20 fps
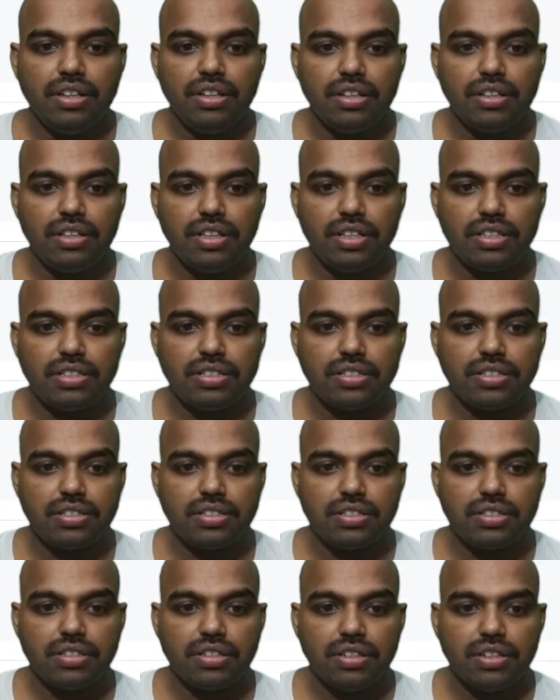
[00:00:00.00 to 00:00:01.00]
this
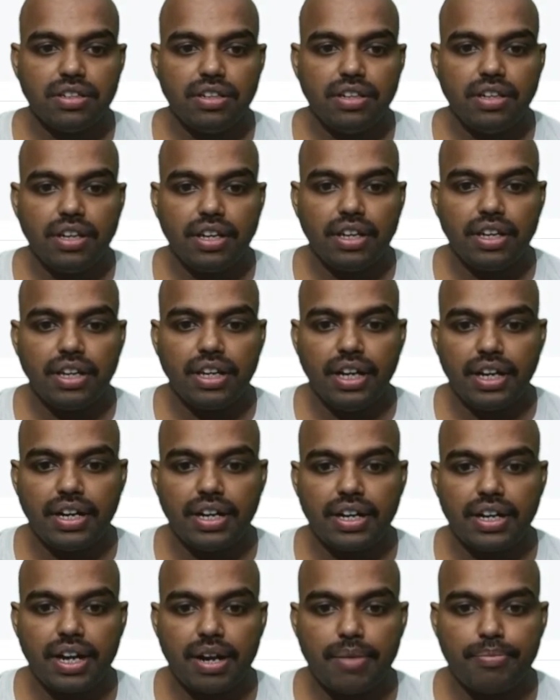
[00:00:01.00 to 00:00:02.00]
Git
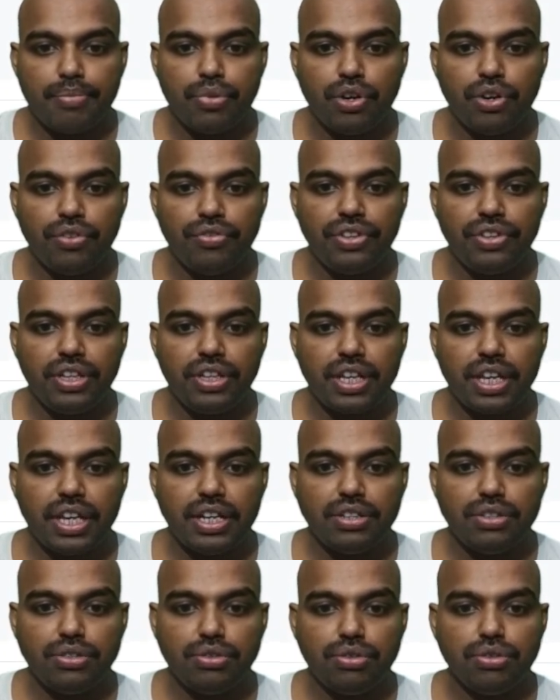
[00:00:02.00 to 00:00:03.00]
repo we
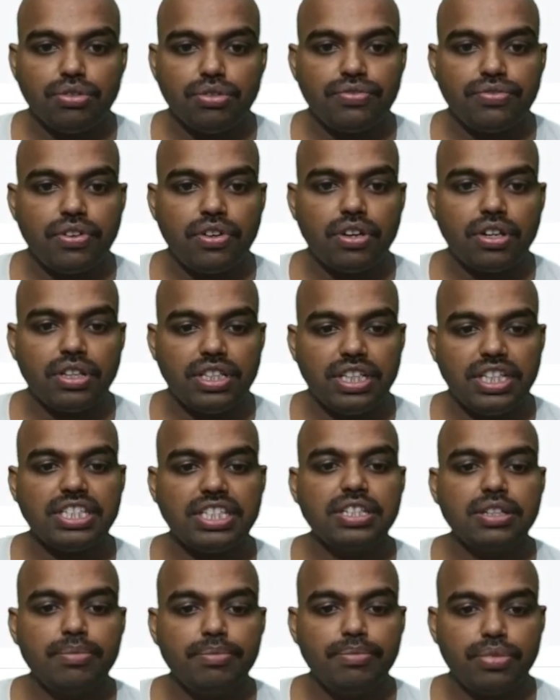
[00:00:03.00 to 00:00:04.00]
can use for this
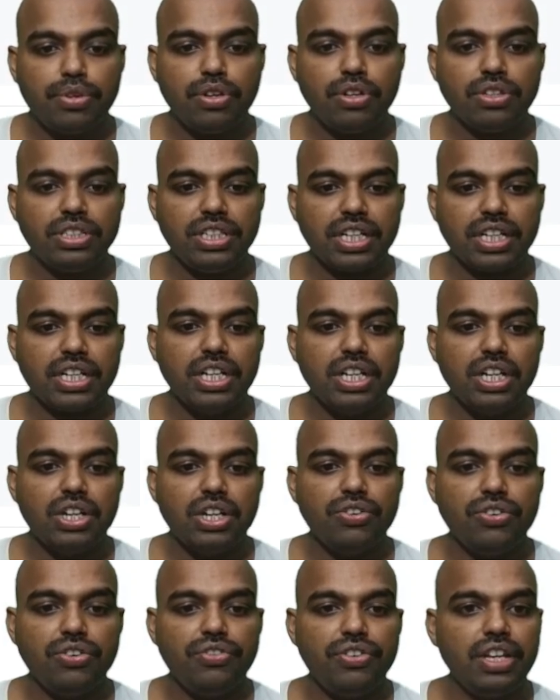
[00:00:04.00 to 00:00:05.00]
project.
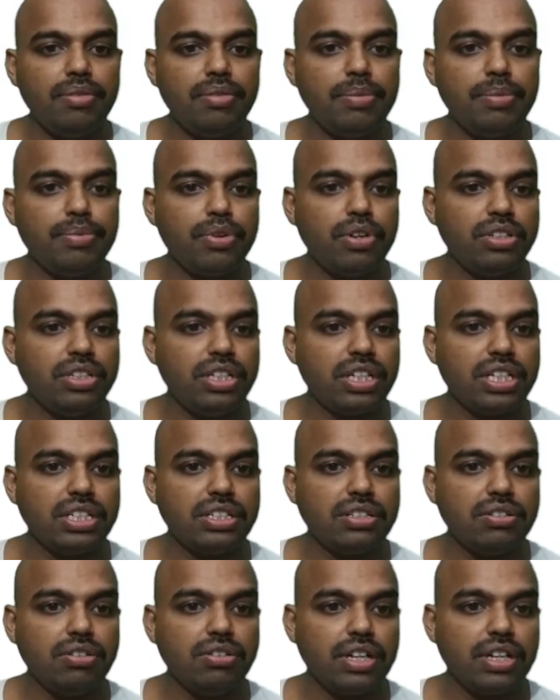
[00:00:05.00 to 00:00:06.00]
Where my project is
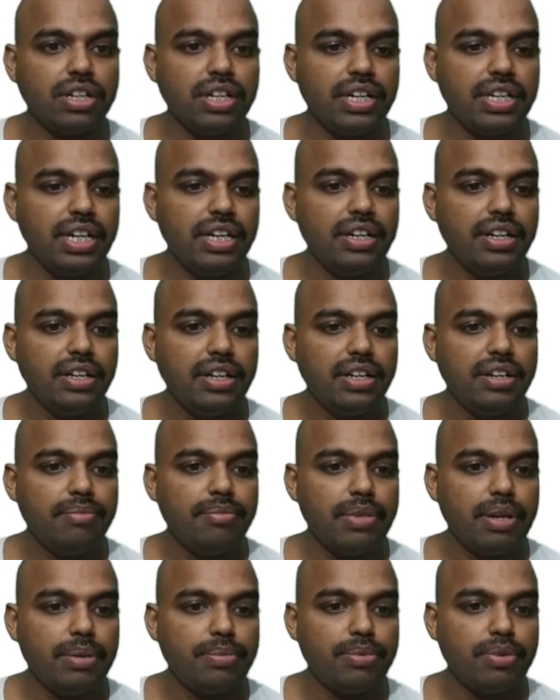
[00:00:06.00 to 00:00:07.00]
located?
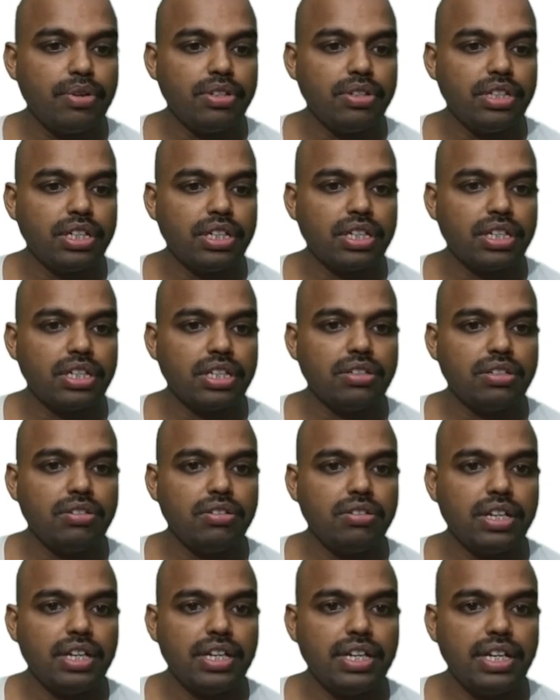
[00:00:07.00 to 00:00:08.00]
My project is
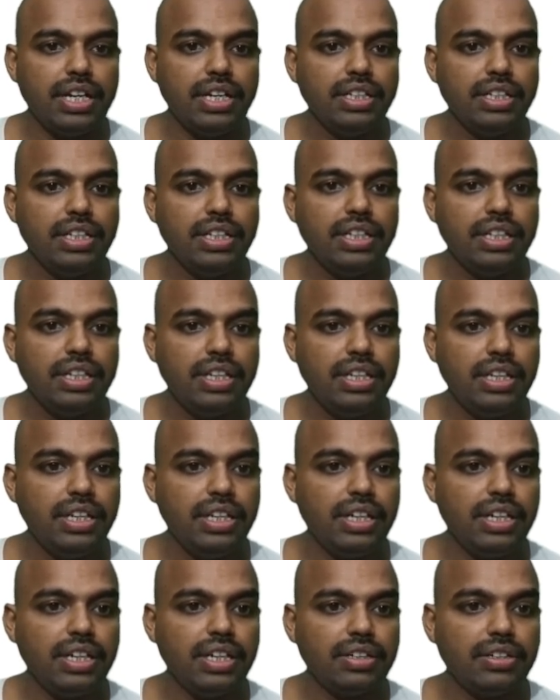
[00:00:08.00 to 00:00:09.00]
located here.